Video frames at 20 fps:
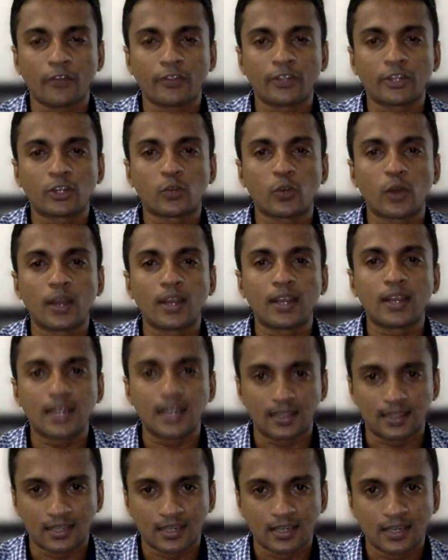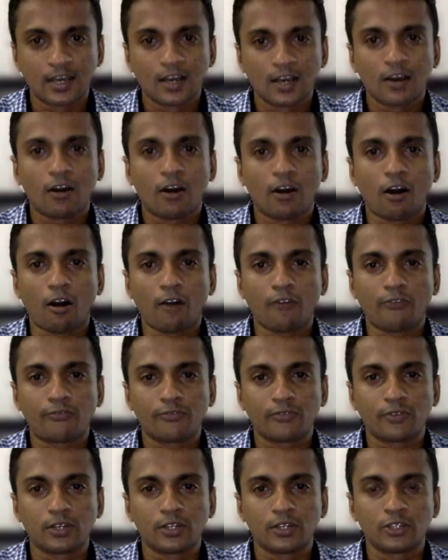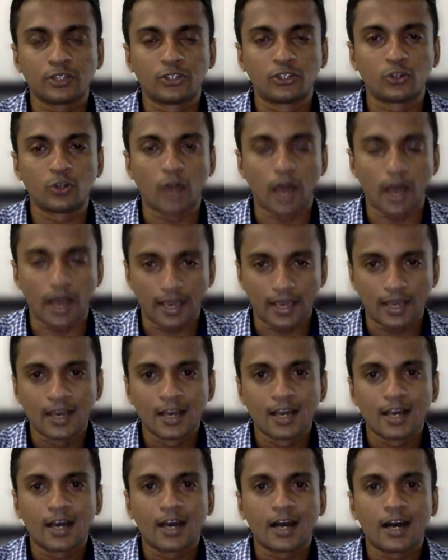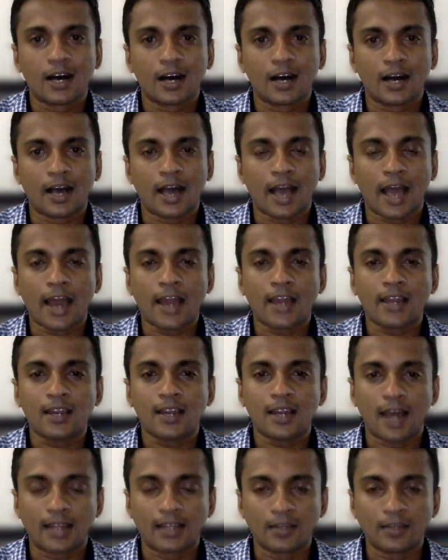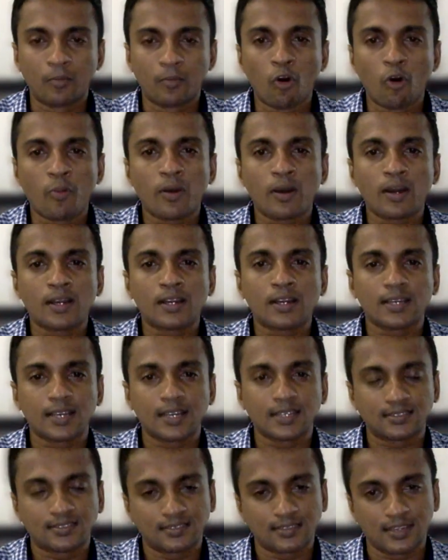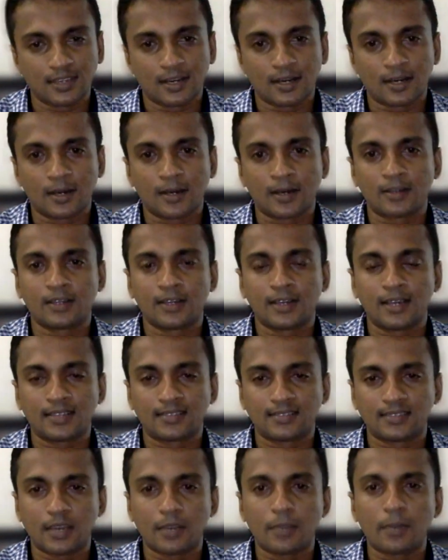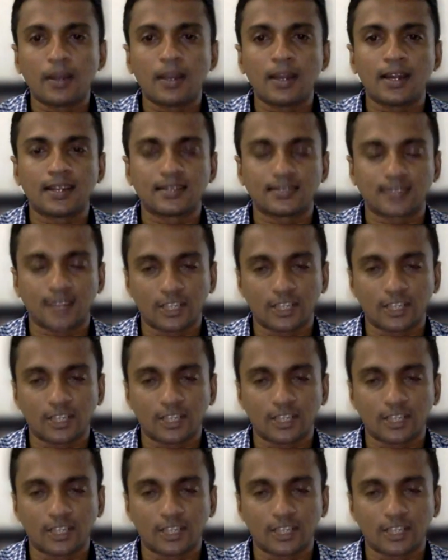on the 20th of July. And at the moment, yes, the SJP leader